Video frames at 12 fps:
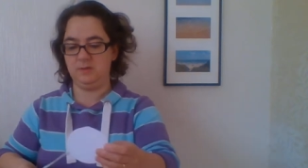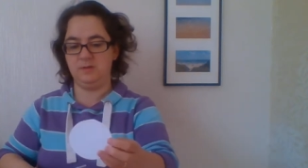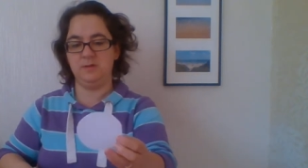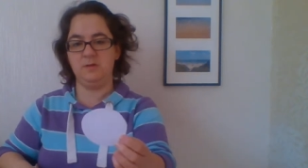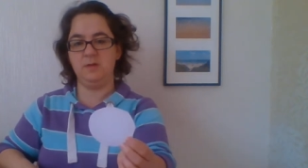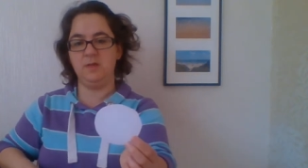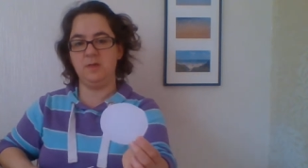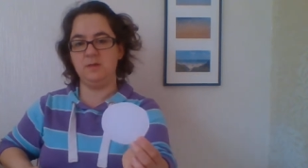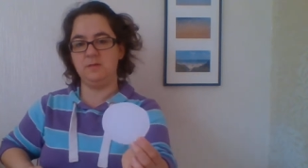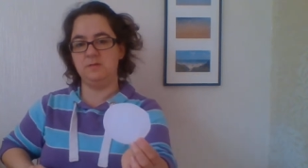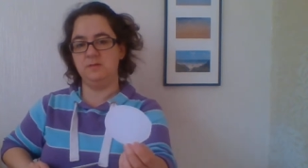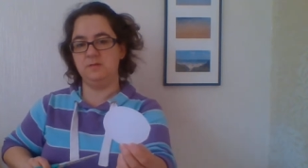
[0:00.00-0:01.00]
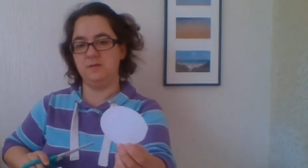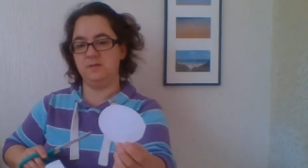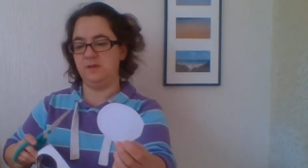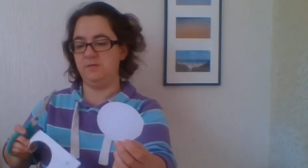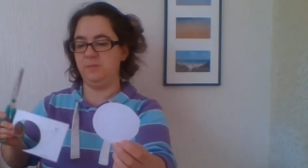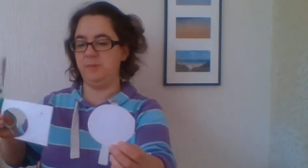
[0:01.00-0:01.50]
Okay, doesn't
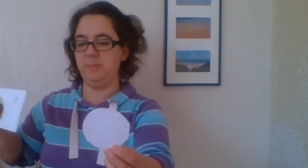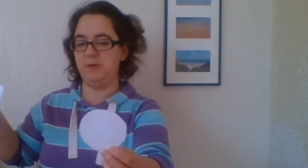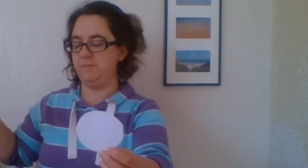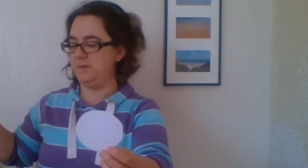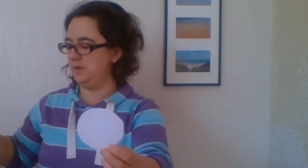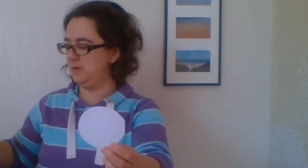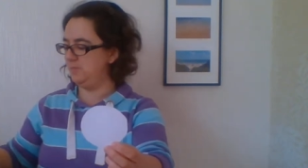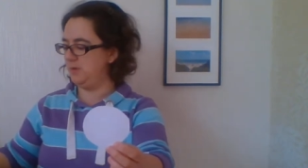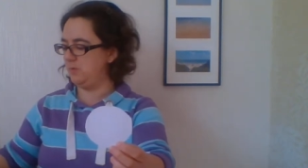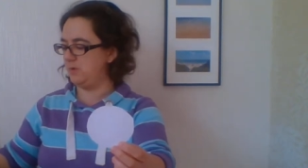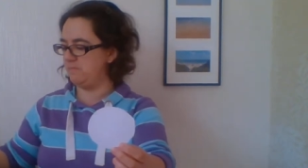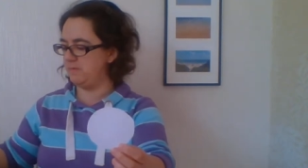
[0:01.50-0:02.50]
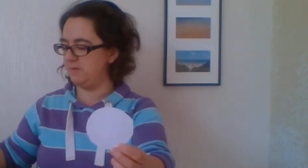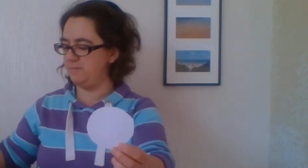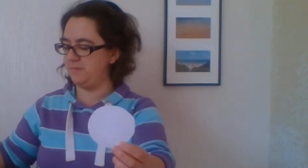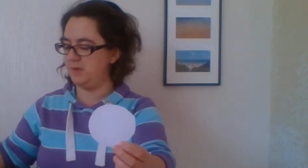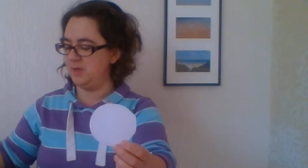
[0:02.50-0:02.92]
have to be perfect, can be quite rough.